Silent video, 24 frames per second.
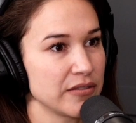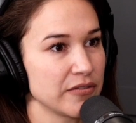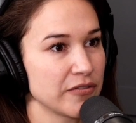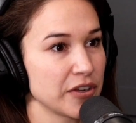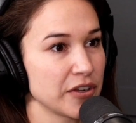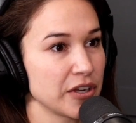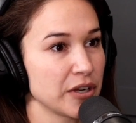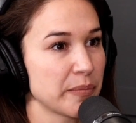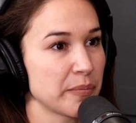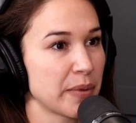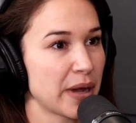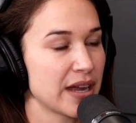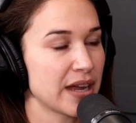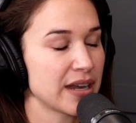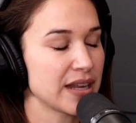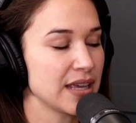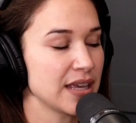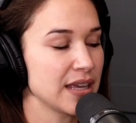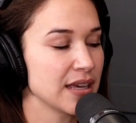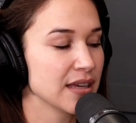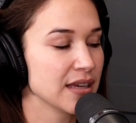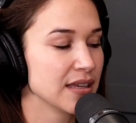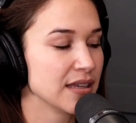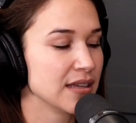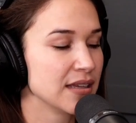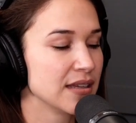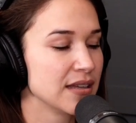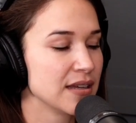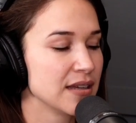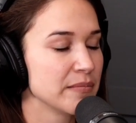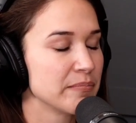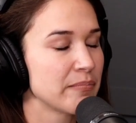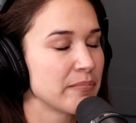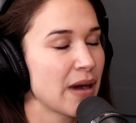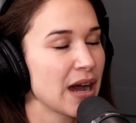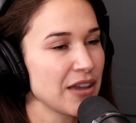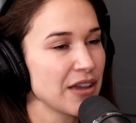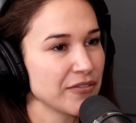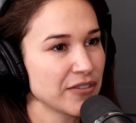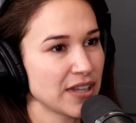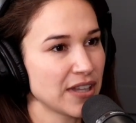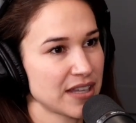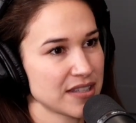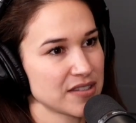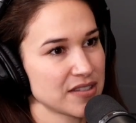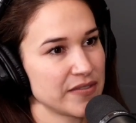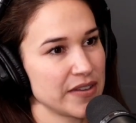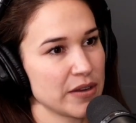for your body. My
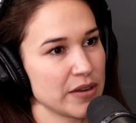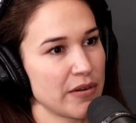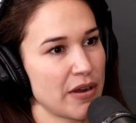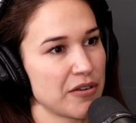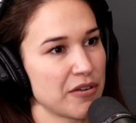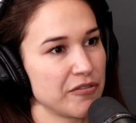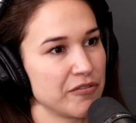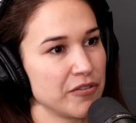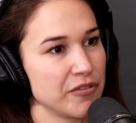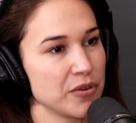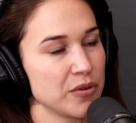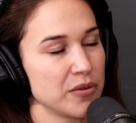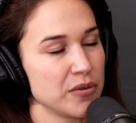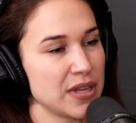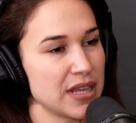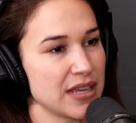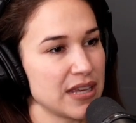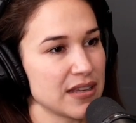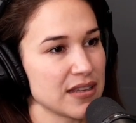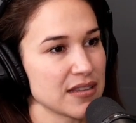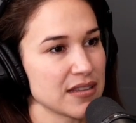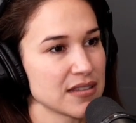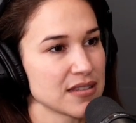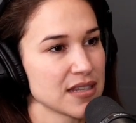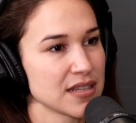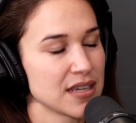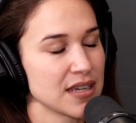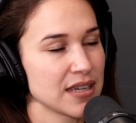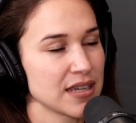philosophy around food is,